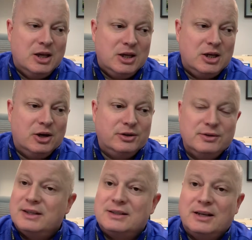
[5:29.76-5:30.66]
do
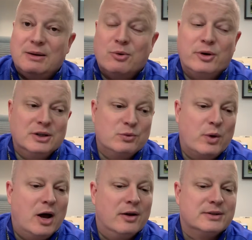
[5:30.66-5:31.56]
that Sunday morning as
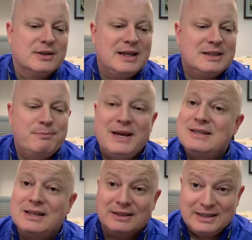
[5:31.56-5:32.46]
well. So that's
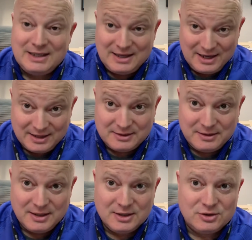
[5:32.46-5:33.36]
basically it,
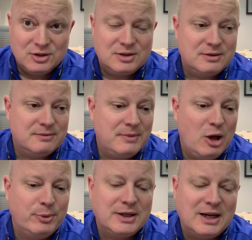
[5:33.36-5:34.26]
is just
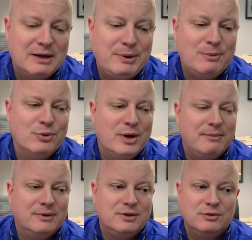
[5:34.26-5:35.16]
helping to connect people,
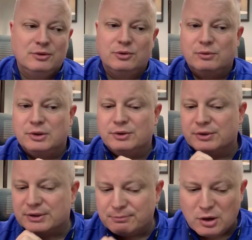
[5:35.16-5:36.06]
helping to do little
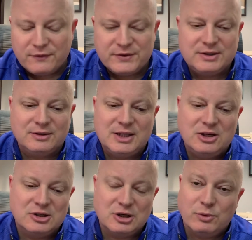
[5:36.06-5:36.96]
small
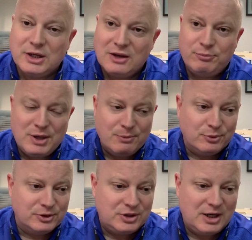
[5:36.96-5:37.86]
facilitations. I want to give
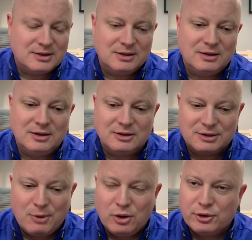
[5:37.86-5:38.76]
people a chance in a
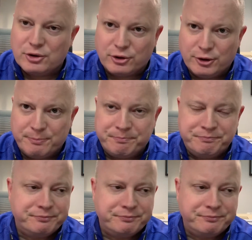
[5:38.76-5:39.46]
smaller group